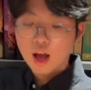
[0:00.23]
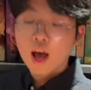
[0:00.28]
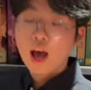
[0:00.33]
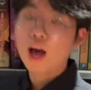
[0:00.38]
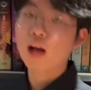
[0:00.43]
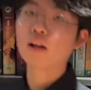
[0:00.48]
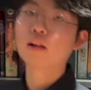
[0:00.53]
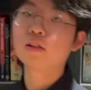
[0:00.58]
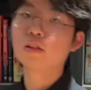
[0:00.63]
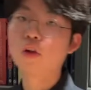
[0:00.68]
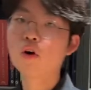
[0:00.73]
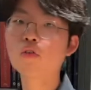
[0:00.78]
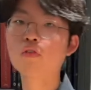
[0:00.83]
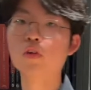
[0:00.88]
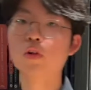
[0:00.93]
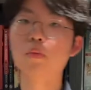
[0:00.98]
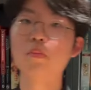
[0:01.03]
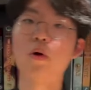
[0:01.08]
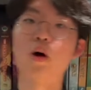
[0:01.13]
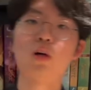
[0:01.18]
Hello,
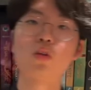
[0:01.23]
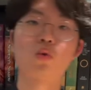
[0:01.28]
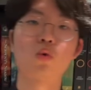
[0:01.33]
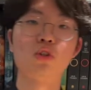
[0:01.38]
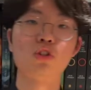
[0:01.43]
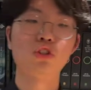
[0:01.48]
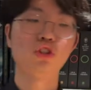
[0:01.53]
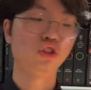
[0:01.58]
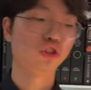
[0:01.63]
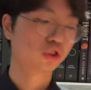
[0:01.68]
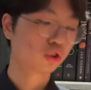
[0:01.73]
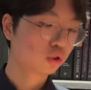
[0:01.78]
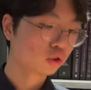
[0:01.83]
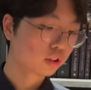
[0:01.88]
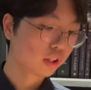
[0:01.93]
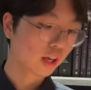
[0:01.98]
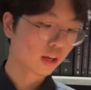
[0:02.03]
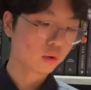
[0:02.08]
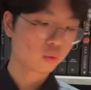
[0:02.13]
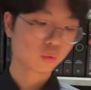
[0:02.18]
fellow plotquesters.
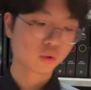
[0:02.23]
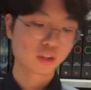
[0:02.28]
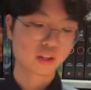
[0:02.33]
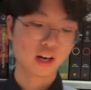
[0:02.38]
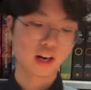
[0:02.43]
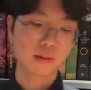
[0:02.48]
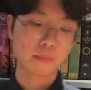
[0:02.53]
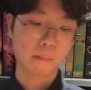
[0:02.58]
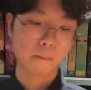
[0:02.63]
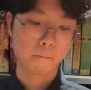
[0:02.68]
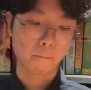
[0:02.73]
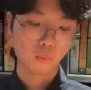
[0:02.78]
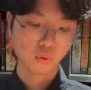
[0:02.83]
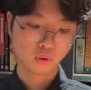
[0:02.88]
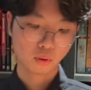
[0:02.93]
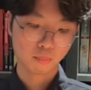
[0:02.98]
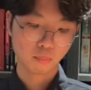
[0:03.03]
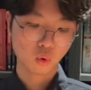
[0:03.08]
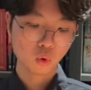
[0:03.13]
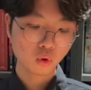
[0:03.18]
Today we got
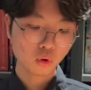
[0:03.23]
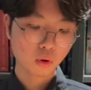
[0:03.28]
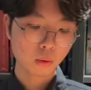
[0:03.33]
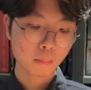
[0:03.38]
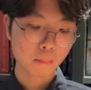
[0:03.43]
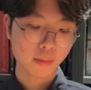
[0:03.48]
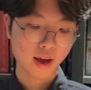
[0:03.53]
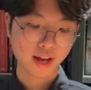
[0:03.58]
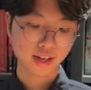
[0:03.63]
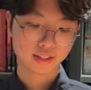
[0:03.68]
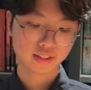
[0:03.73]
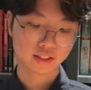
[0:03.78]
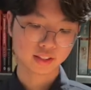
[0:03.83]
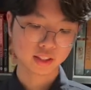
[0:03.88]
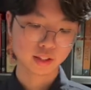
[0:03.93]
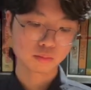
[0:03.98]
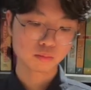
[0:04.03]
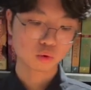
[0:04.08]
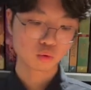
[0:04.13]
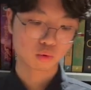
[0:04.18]
the Moral
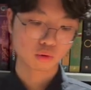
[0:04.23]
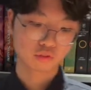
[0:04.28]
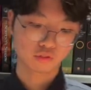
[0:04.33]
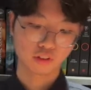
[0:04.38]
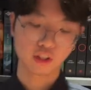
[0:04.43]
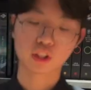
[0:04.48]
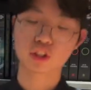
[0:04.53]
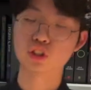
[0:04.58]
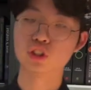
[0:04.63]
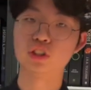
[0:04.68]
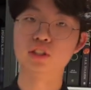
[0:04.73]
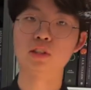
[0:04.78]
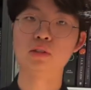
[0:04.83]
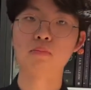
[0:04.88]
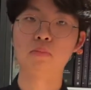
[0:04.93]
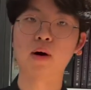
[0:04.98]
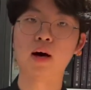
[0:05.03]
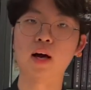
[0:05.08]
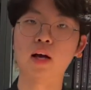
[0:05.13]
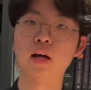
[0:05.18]
Maxims Reflections
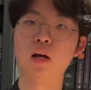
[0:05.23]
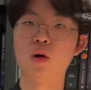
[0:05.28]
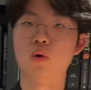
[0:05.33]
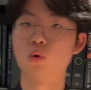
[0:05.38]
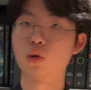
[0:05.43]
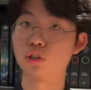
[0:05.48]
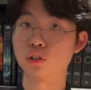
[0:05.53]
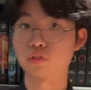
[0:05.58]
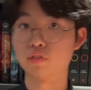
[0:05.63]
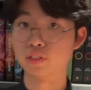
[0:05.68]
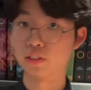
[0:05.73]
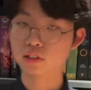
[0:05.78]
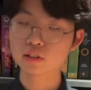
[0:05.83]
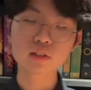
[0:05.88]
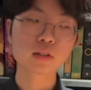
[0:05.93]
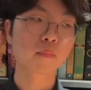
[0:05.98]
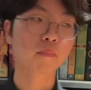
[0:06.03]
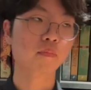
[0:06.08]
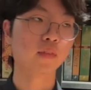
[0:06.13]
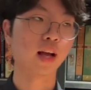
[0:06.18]
by Rushfield.
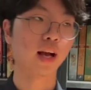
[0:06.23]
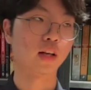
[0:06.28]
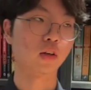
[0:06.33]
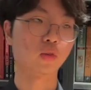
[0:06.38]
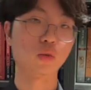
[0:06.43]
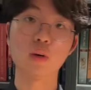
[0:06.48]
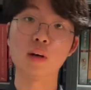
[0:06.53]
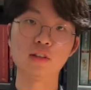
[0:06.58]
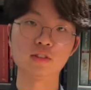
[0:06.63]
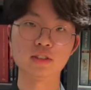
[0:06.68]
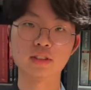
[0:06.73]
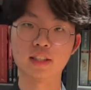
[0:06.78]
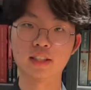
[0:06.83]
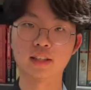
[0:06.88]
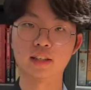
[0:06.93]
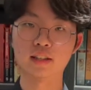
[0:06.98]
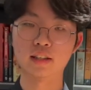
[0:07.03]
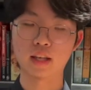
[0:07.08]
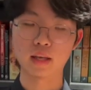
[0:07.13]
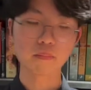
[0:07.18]
I don't know how to say
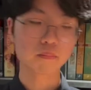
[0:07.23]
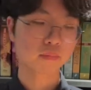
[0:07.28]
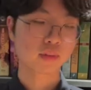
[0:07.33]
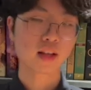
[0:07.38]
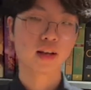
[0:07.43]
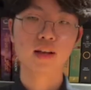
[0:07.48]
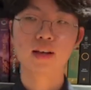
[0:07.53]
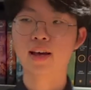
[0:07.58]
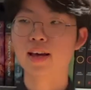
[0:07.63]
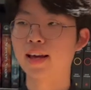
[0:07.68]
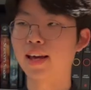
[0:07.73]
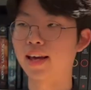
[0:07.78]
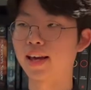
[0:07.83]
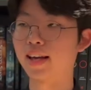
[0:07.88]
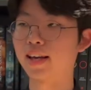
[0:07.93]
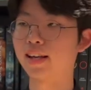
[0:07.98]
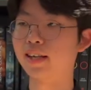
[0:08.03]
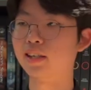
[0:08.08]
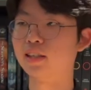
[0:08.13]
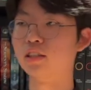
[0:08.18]
that name,
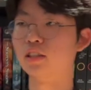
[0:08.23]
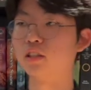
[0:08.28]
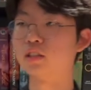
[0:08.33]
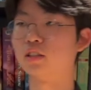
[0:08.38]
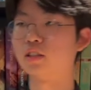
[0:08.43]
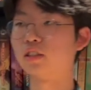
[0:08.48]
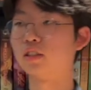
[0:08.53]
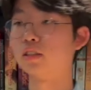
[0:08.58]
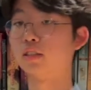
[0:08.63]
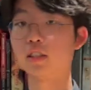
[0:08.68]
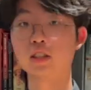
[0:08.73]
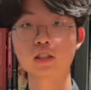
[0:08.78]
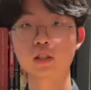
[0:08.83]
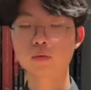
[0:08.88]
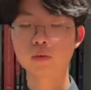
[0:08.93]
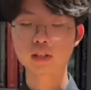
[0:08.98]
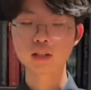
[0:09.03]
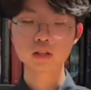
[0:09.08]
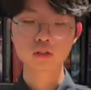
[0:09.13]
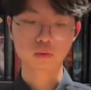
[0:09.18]
and uh, let's get
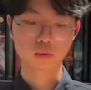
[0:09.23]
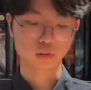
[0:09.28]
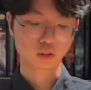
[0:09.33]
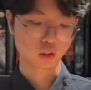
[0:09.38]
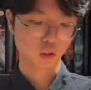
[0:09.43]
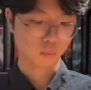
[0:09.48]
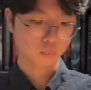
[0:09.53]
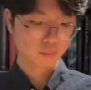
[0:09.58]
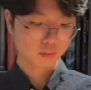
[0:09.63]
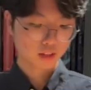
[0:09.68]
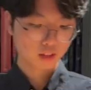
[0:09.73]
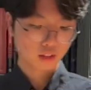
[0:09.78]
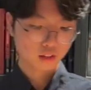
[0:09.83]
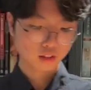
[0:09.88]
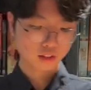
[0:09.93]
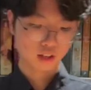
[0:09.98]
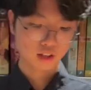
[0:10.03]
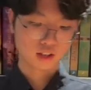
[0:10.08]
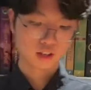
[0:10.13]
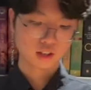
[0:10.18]
right into it. So,
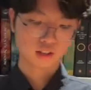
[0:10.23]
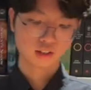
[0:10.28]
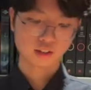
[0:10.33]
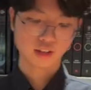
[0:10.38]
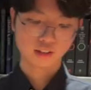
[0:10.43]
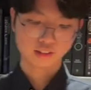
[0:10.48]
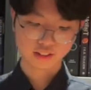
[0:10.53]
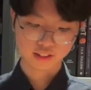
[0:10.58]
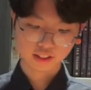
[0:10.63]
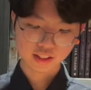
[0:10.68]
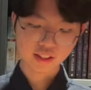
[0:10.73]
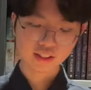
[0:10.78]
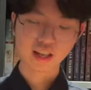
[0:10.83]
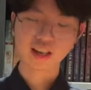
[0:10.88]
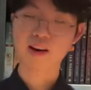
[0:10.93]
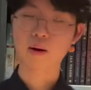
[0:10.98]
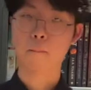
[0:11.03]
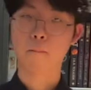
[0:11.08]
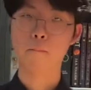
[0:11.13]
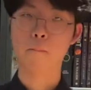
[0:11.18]
uh, this is
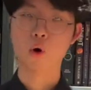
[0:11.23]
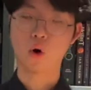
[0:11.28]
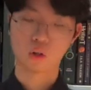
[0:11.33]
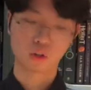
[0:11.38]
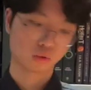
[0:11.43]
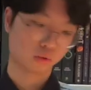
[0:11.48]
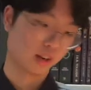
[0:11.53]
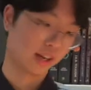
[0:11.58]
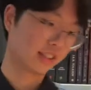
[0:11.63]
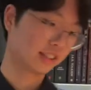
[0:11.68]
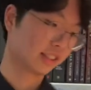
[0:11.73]
not a book, right?